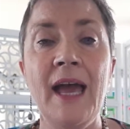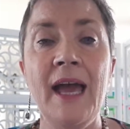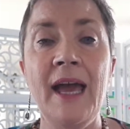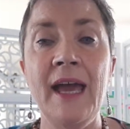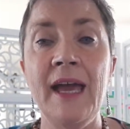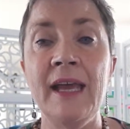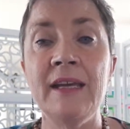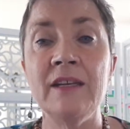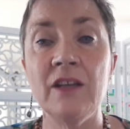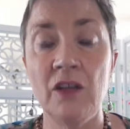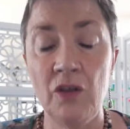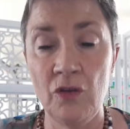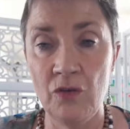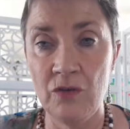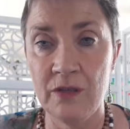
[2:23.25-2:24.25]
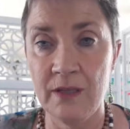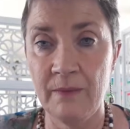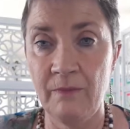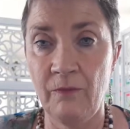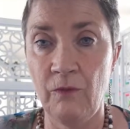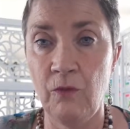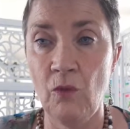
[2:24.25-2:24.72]
and use
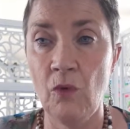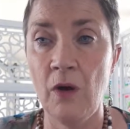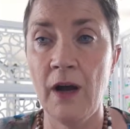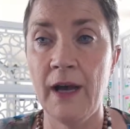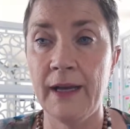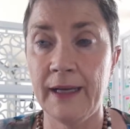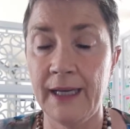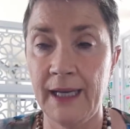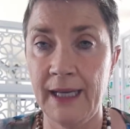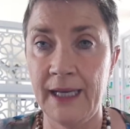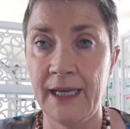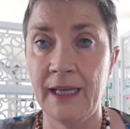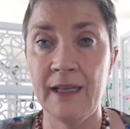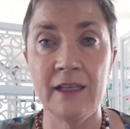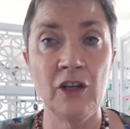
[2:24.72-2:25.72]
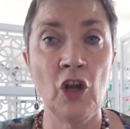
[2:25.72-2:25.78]
them for cleaning.